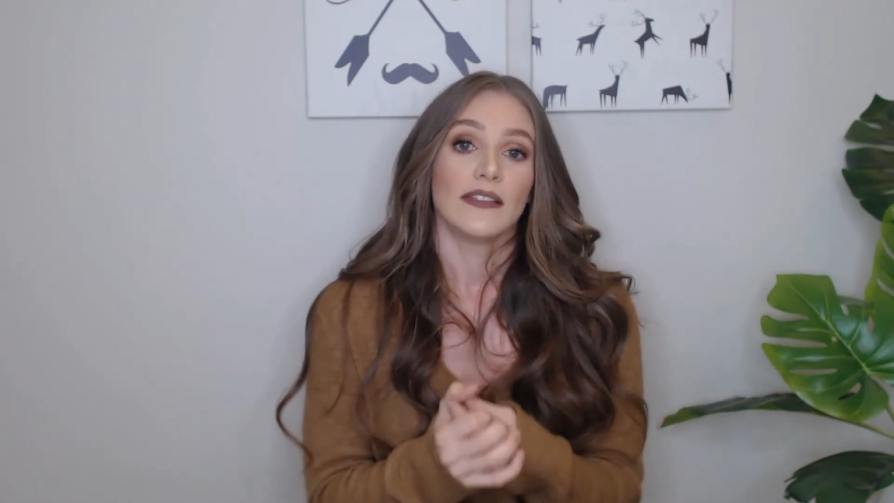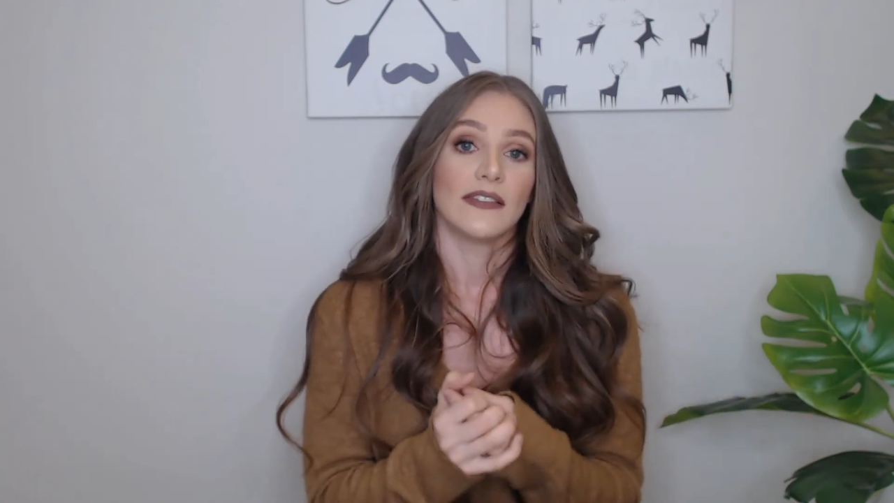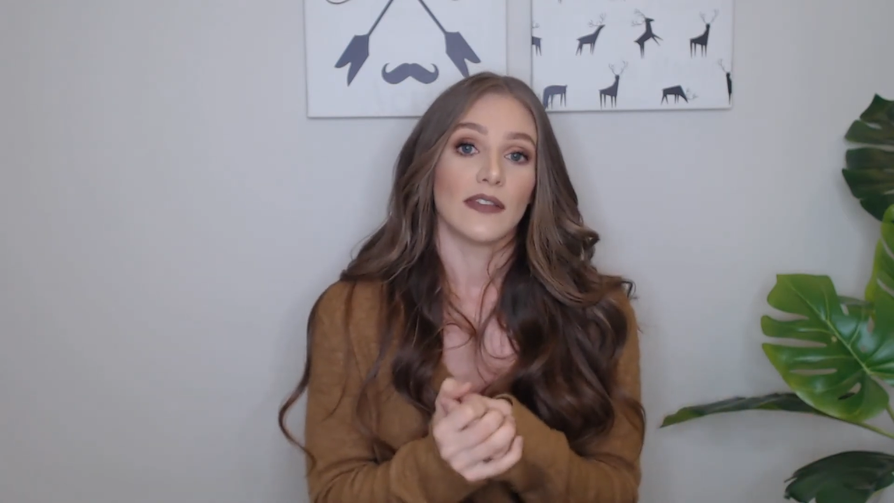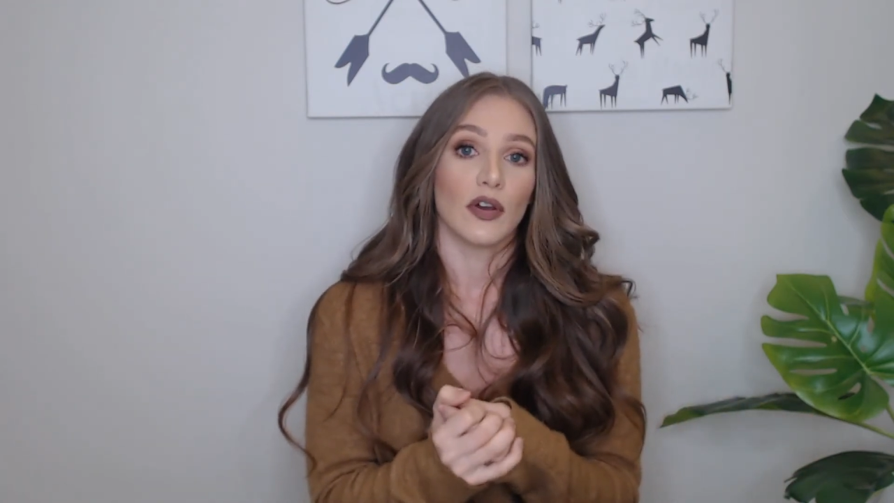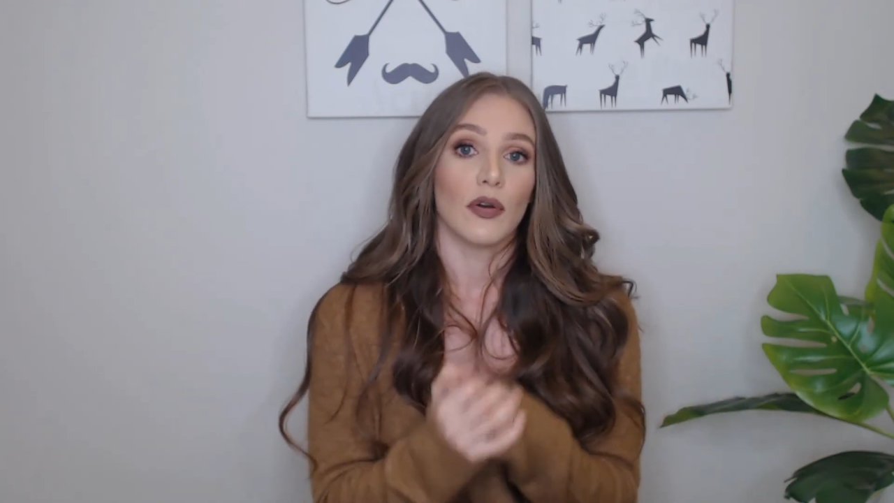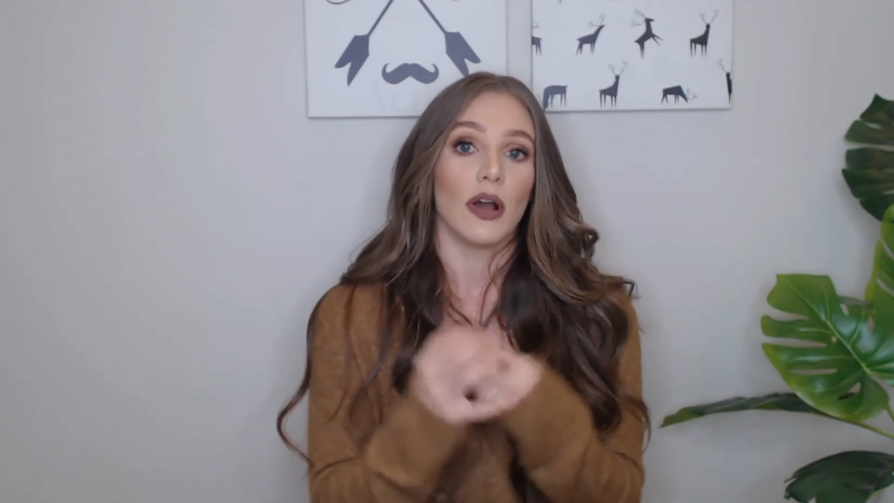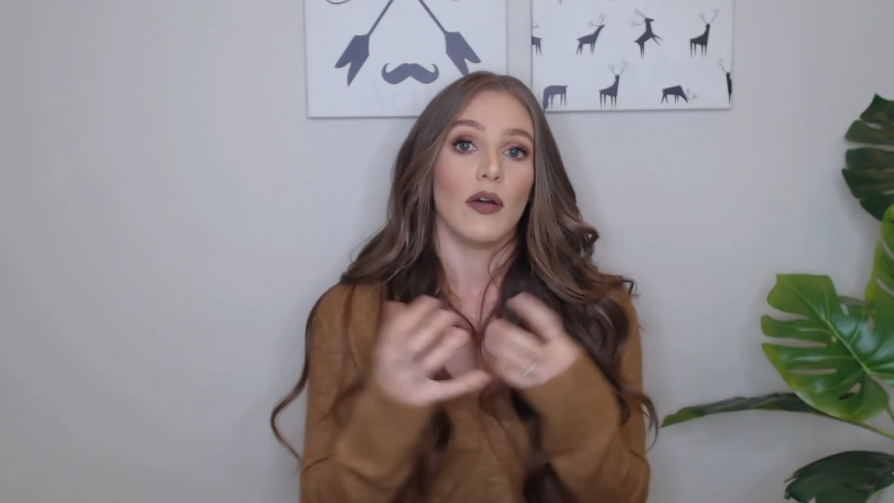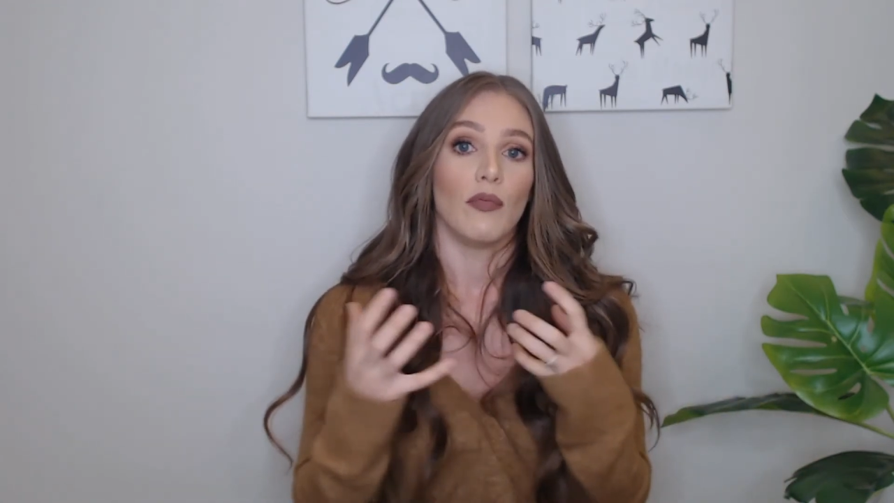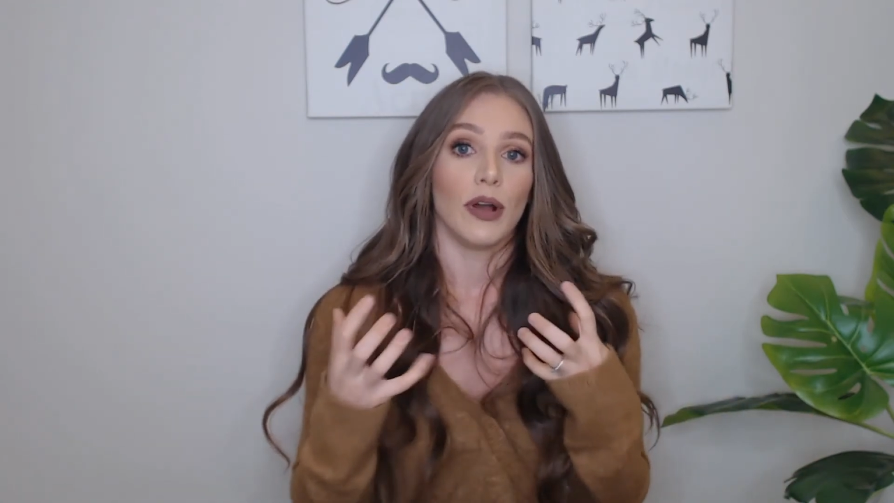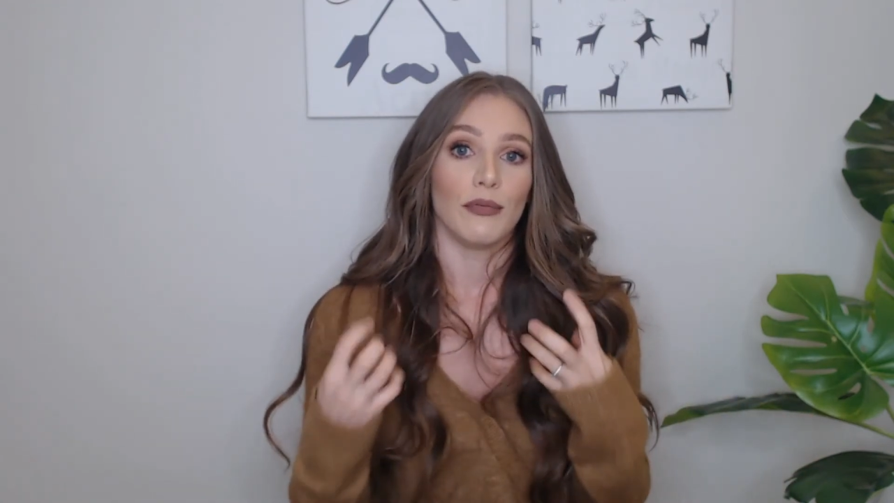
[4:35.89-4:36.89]

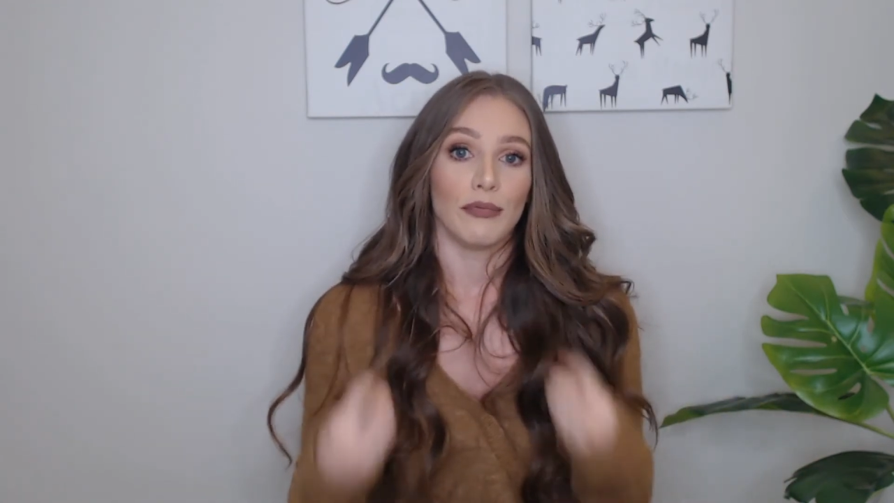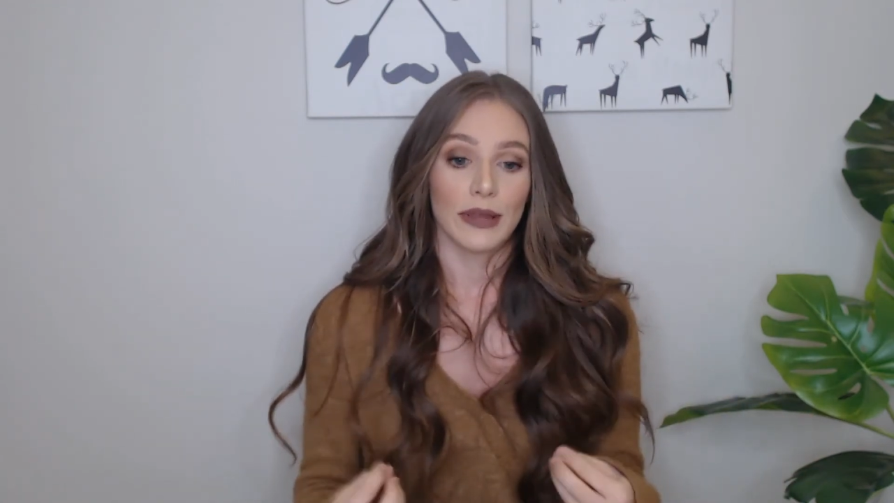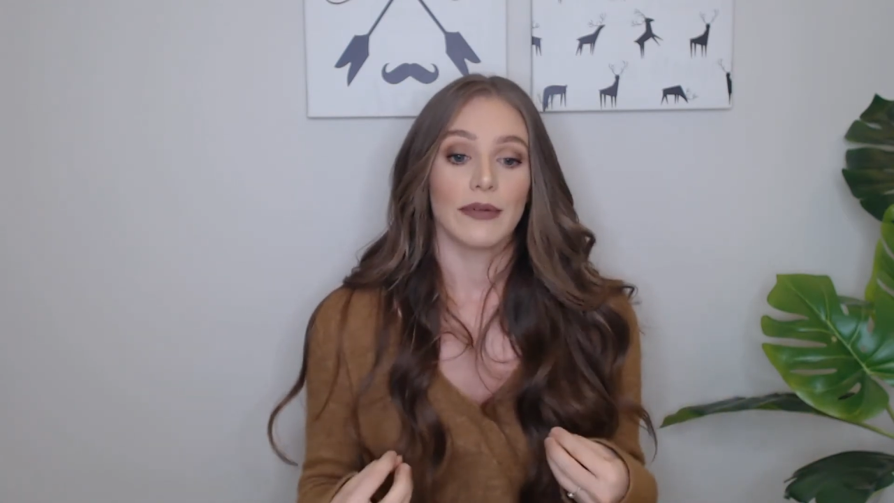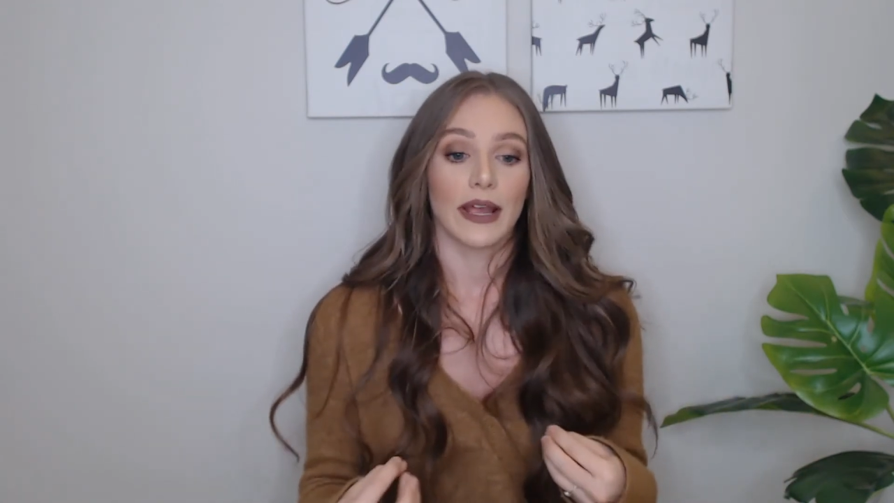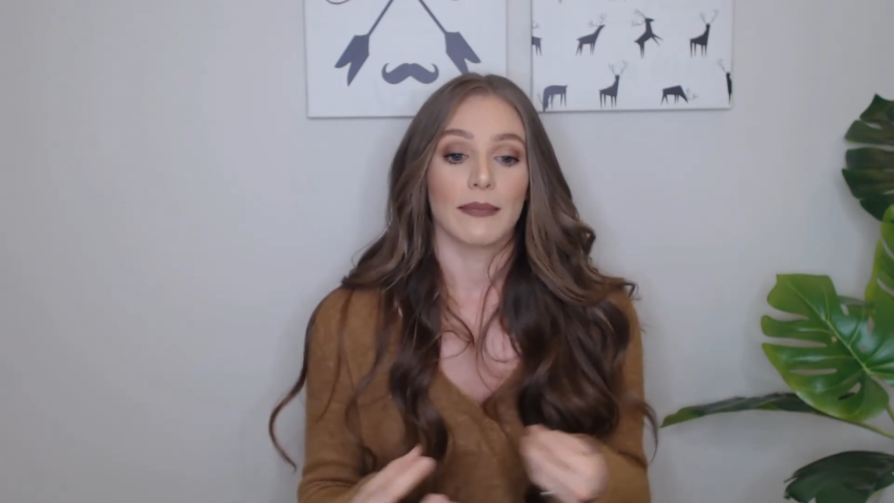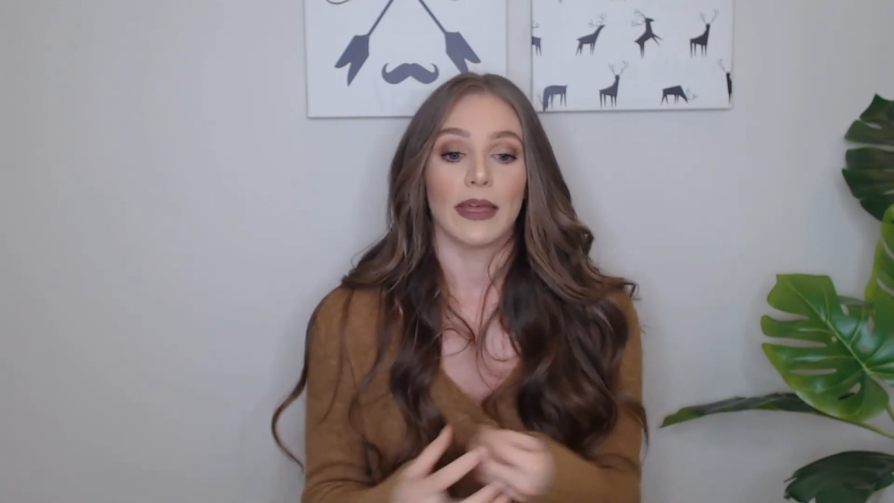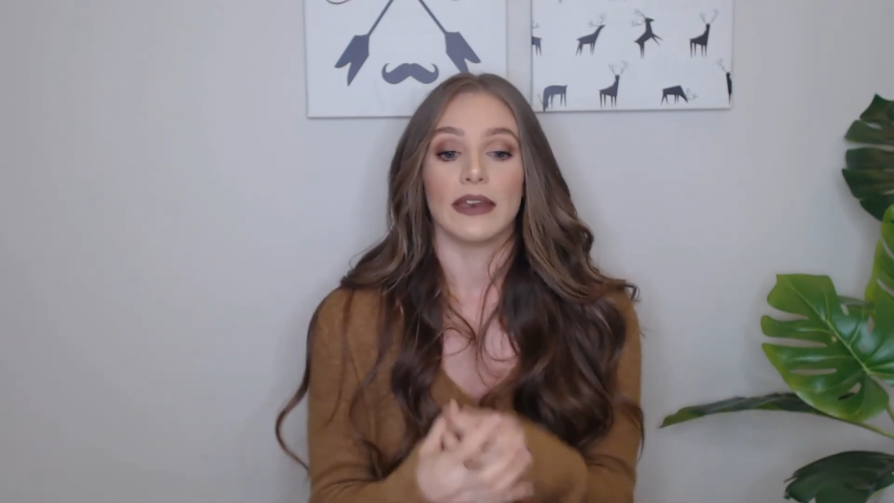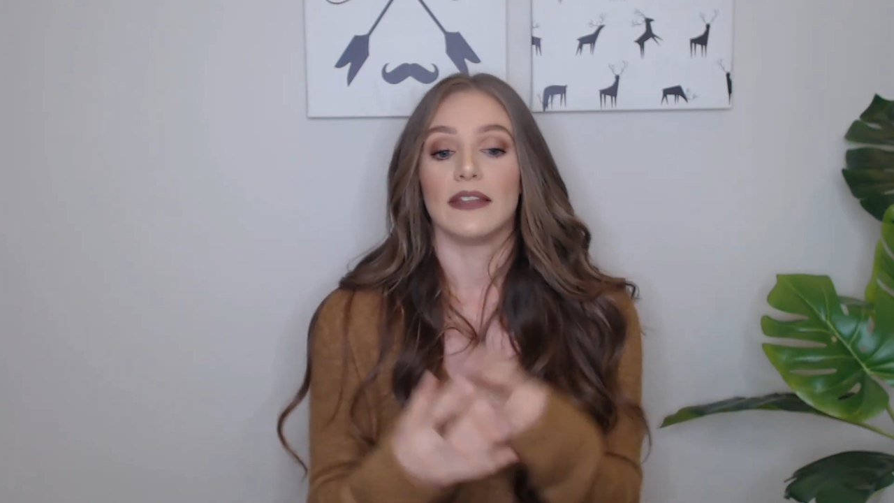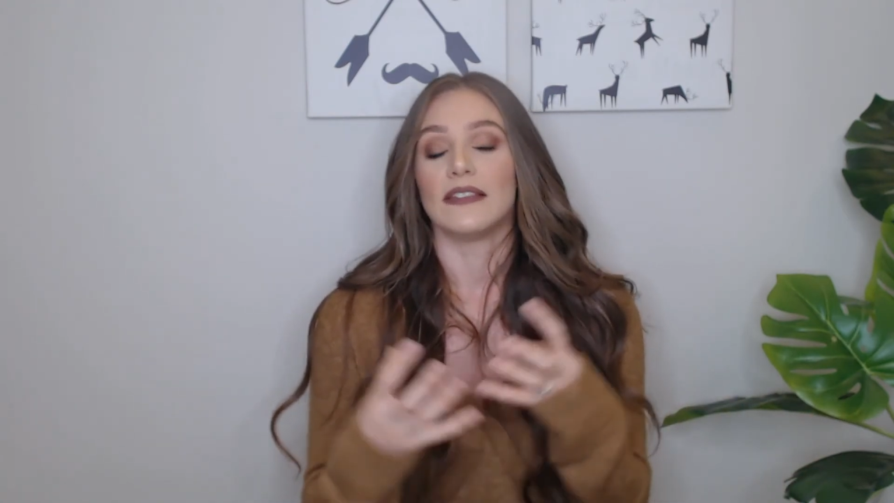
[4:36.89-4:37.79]
So, what we recommend